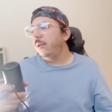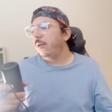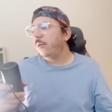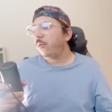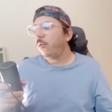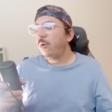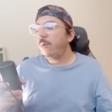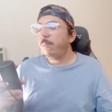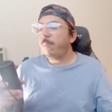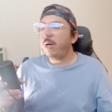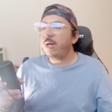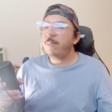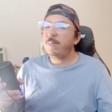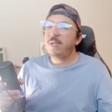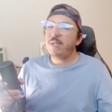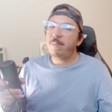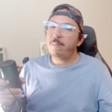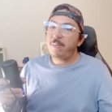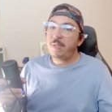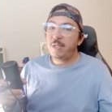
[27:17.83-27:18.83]
or Buy Me
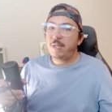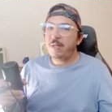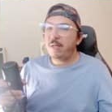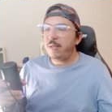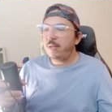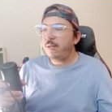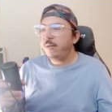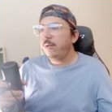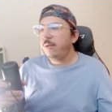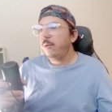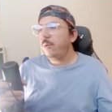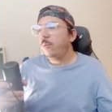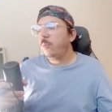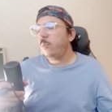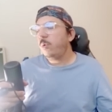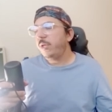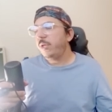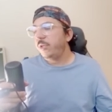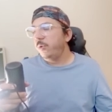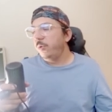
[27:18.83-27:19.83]
a Beer,
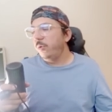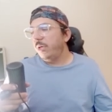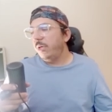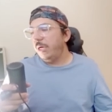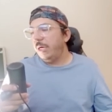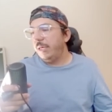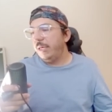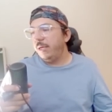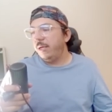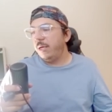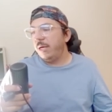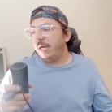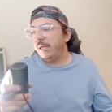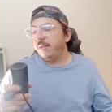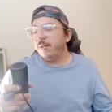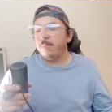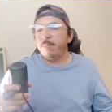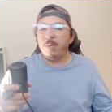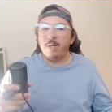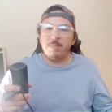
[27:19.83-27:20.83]
where you can
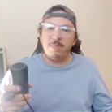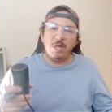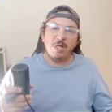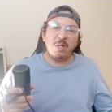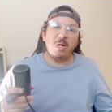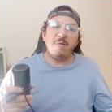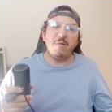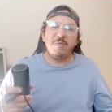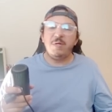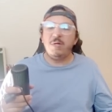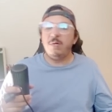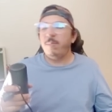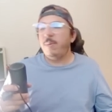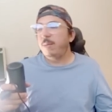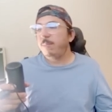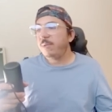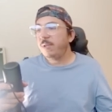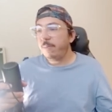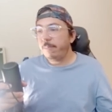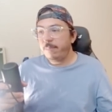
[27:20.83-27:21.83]
either buy me a coffee or buy
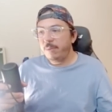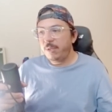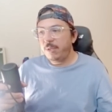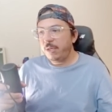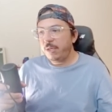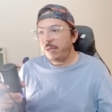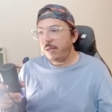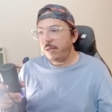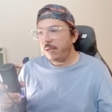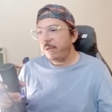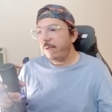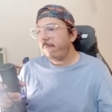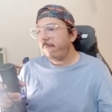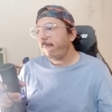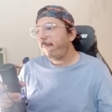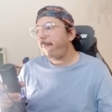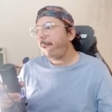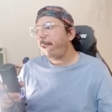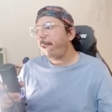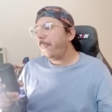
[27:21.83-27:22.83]
me a beer.
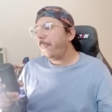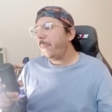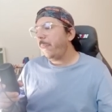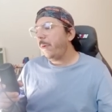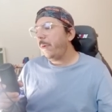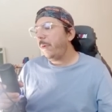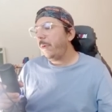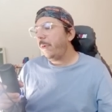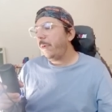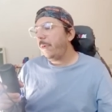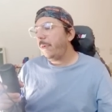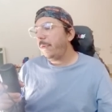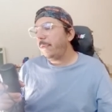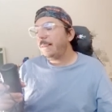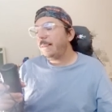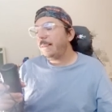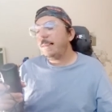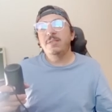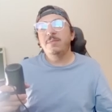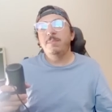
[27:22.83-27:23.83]
And
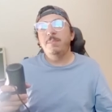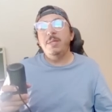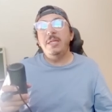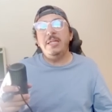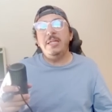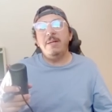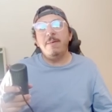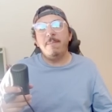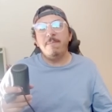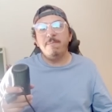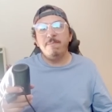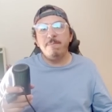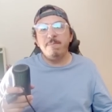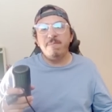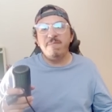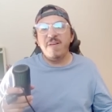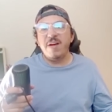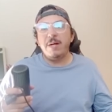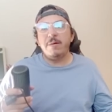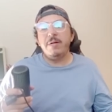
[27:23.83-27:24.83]
that's been
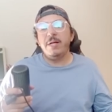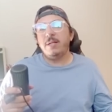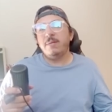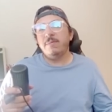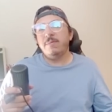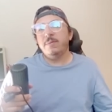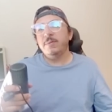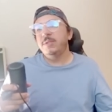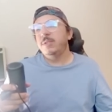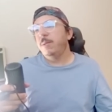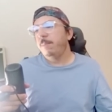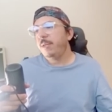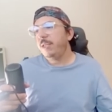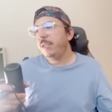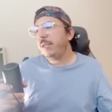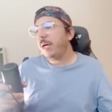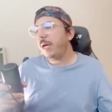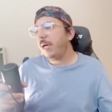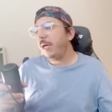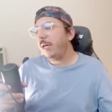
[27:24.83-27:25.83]
very helpful to me,
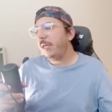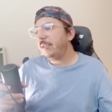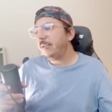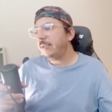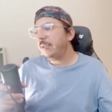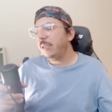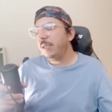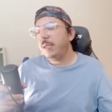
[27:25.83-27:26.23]
guys,